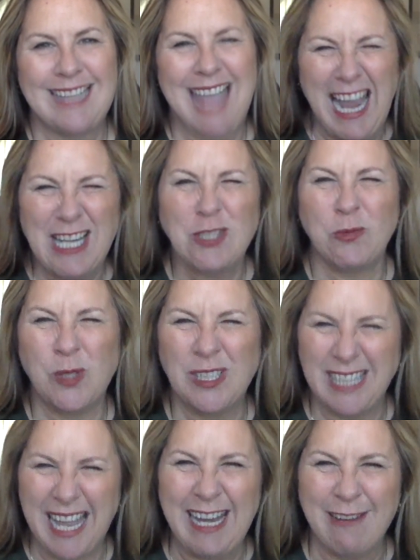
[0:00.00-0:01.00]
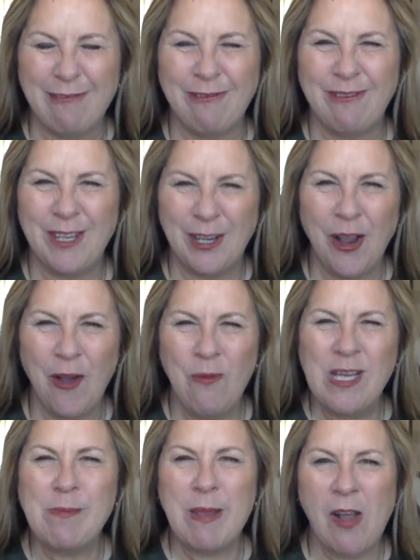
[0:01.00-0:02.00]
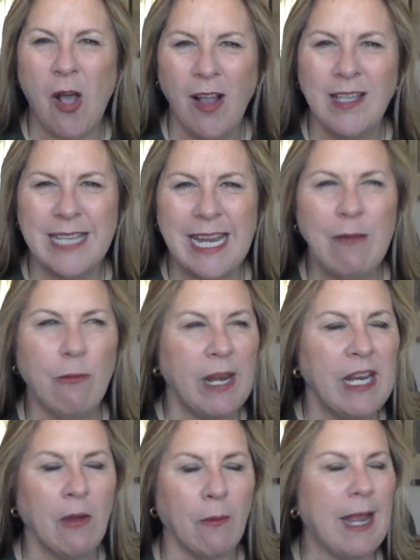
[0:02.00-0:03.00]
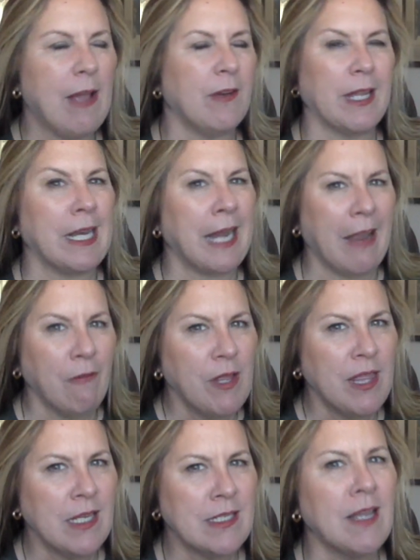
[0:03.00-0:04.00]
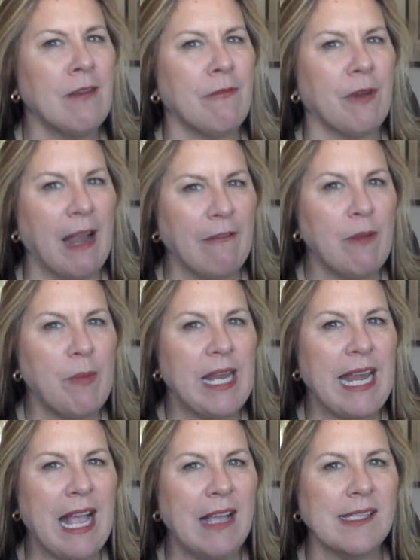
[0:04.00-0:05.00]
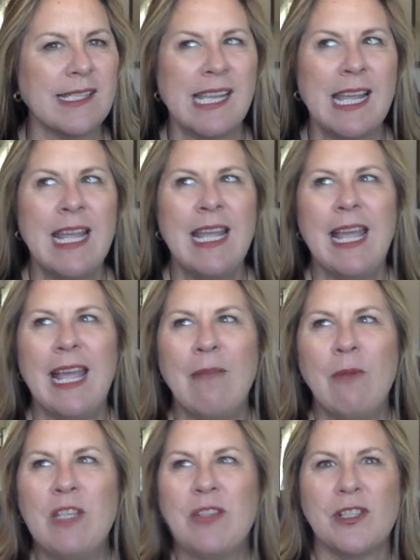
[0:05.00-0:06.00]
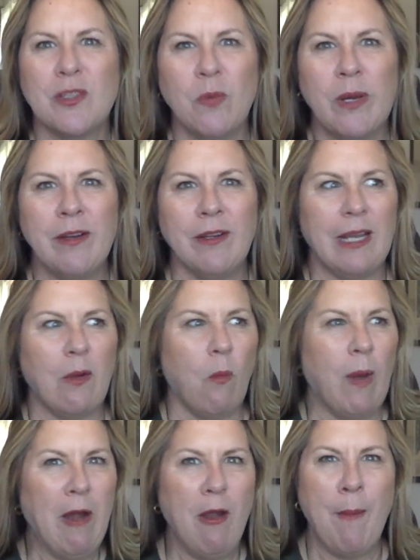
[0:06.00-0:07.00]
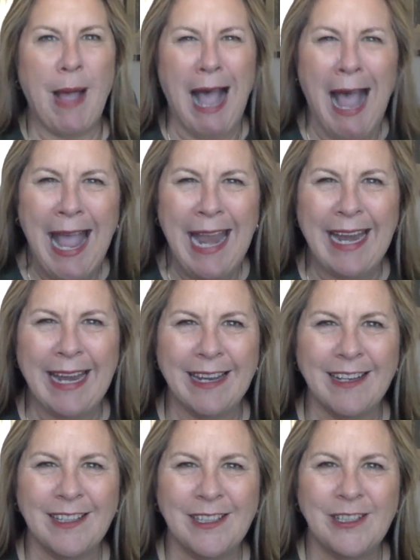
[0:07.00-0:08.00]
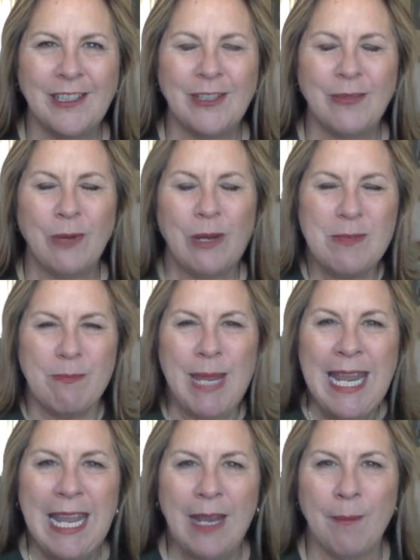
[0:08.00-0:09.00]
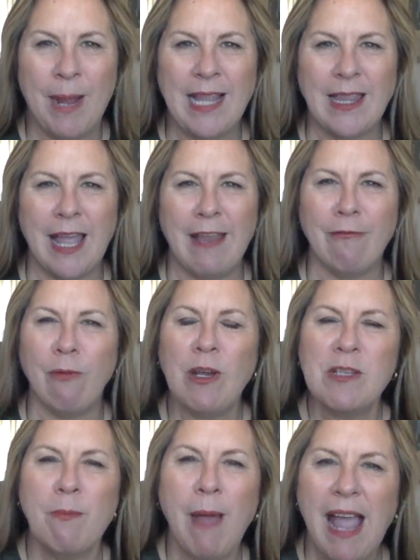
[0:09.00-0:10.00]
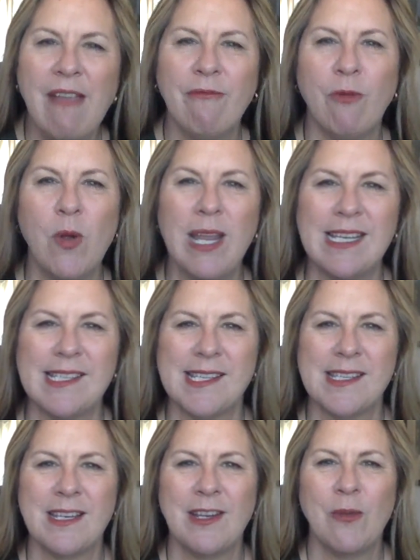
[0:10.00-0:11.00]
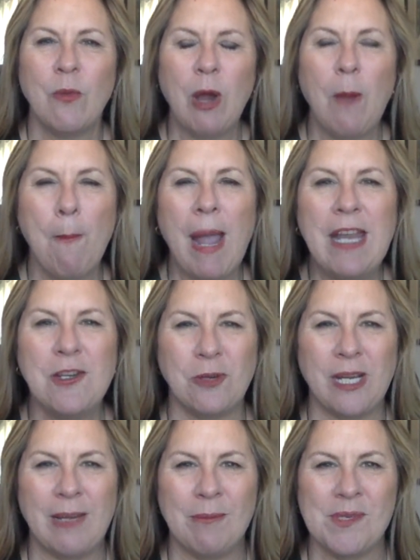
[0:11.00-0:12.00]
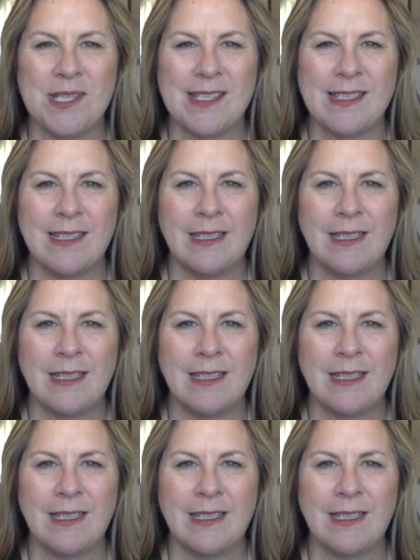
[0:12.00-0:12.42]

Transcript: actual life. You know, we spend all day running around getting everything done for everybody else, and we start to wonder, like, where am I? Where's me in my life? Where's my voice? Where are my dreams?